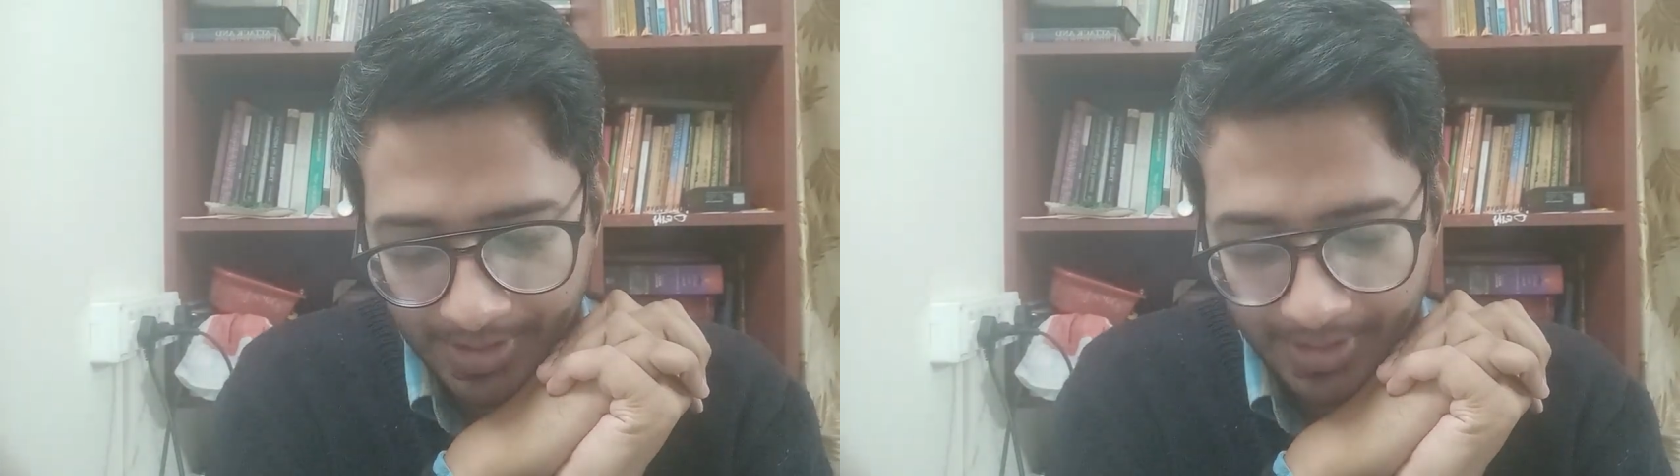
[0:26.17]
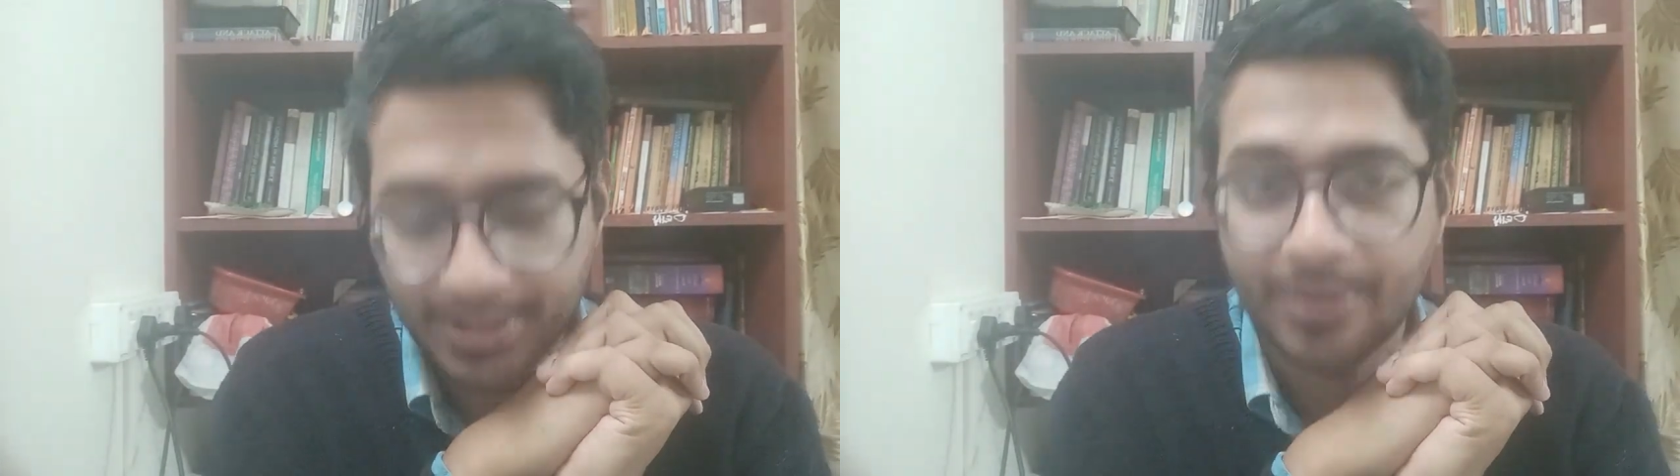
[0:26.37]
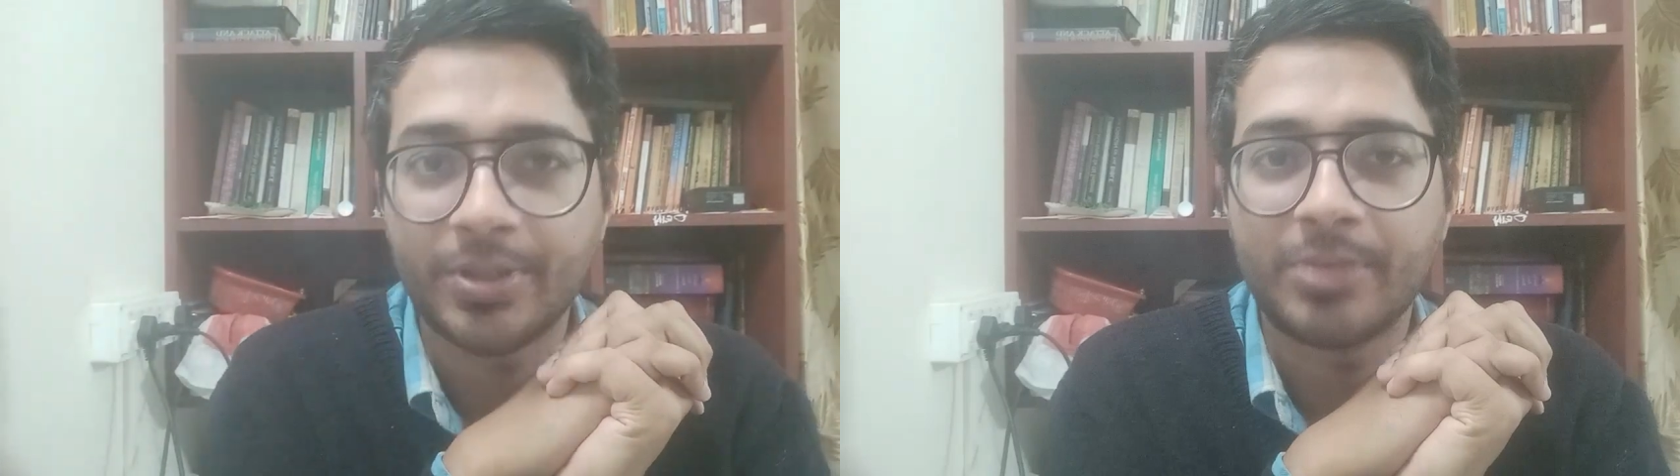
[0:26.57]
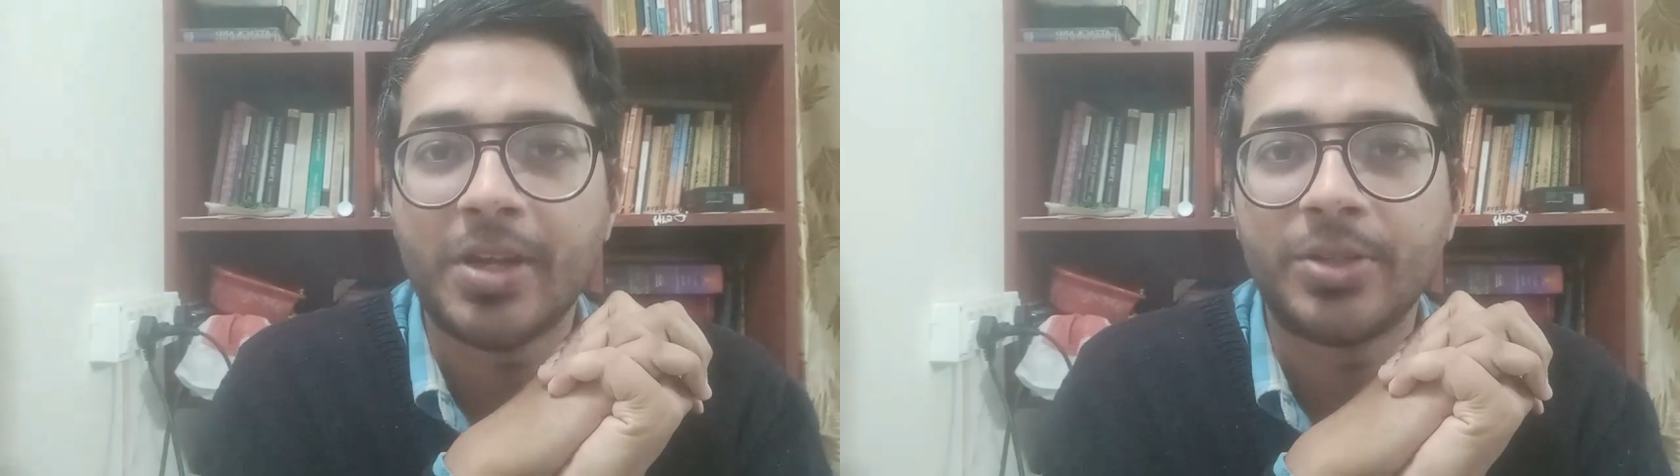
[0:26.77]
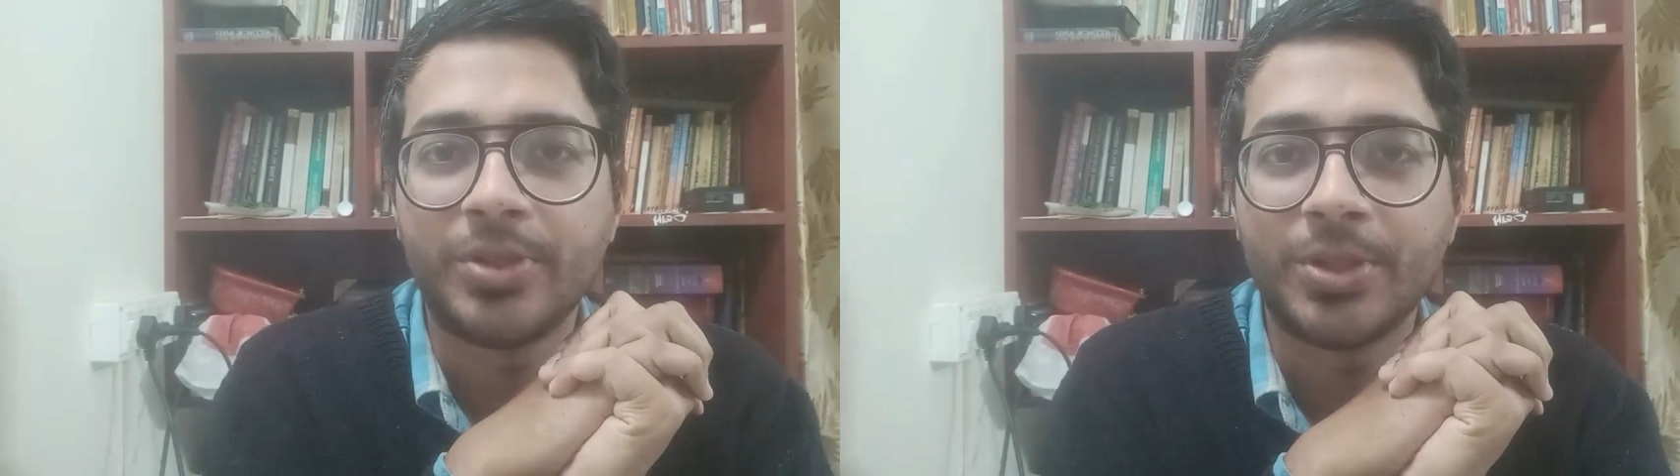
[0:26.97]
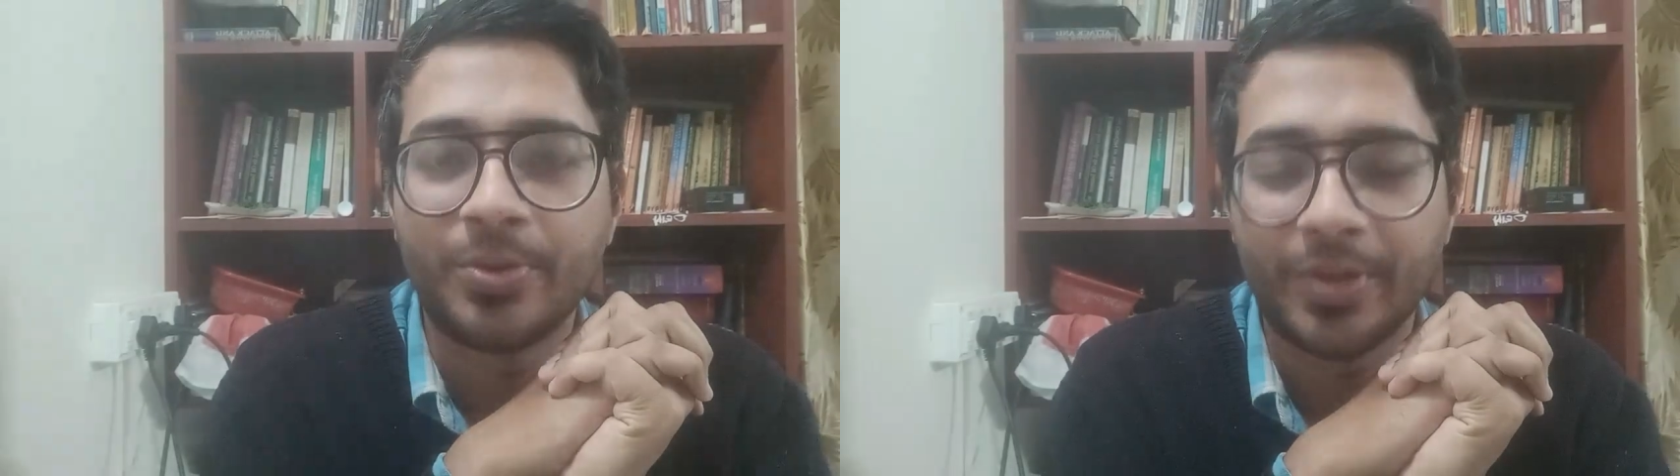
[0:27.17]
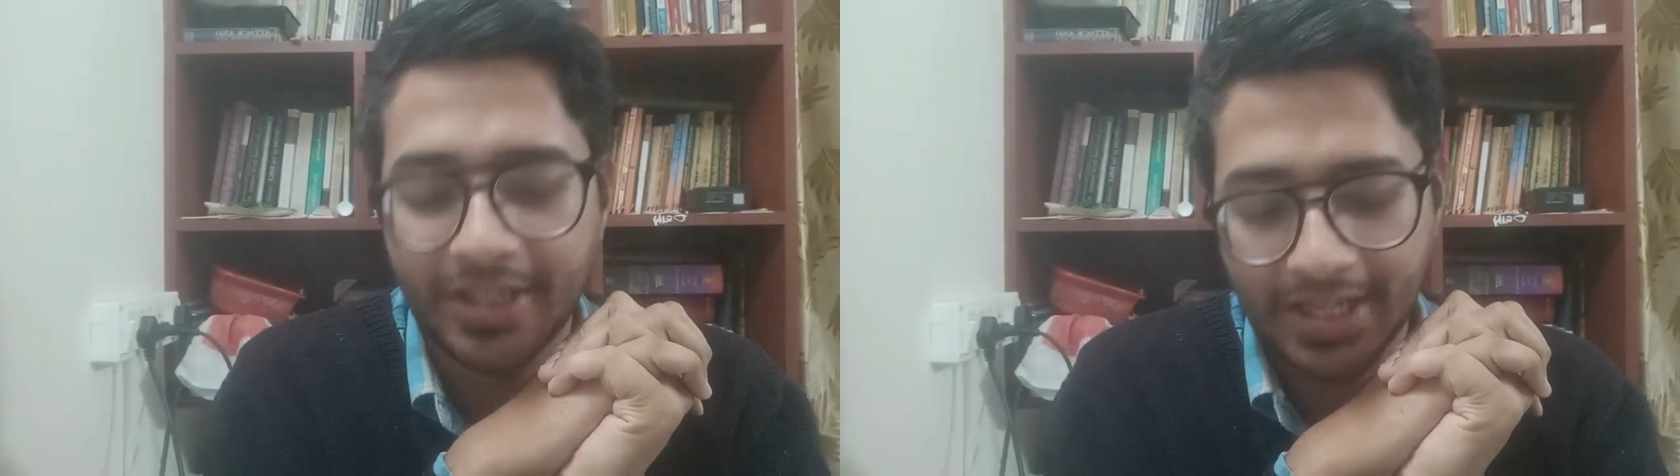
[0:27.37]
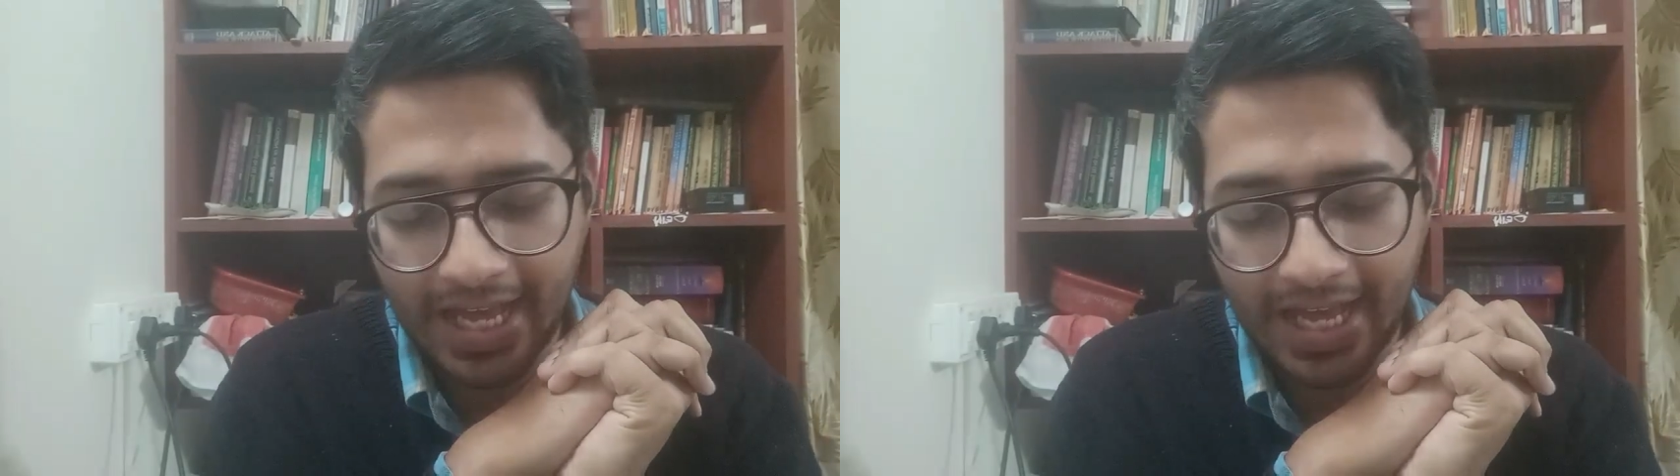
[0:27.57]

Then what am I doing over here?